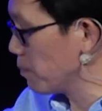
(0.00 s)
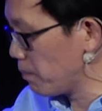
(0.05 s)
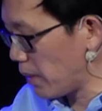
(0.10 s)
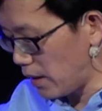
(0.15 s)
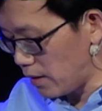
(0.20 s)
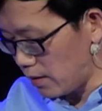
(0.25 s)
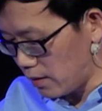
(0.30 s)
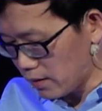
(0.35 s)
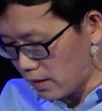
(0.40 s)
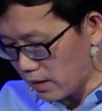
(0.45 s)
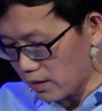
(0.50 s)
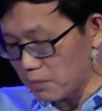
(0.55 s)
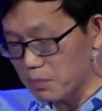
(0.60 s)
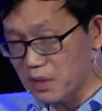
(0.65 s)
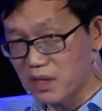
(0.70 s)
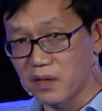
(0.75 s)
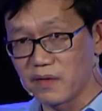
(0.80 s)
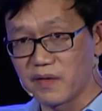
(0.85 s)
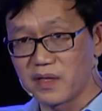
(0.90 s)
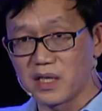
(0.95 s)
better customer
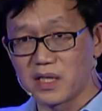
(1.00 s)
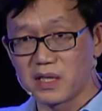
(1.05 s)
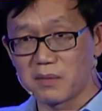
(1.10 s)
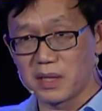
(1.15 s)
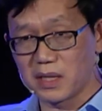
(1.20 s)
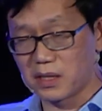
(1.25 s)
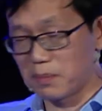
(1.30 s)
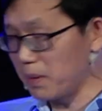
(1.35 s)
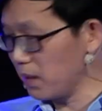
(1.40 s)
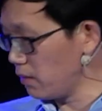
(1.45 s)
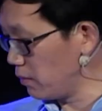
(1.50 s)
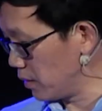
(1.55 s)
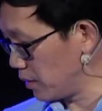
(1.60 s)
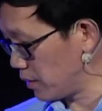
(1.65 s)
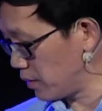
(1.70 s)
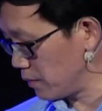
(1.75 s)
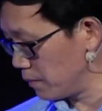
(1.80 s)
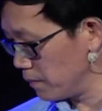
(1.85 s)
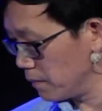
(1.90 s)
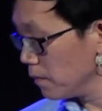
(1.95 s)
service experience.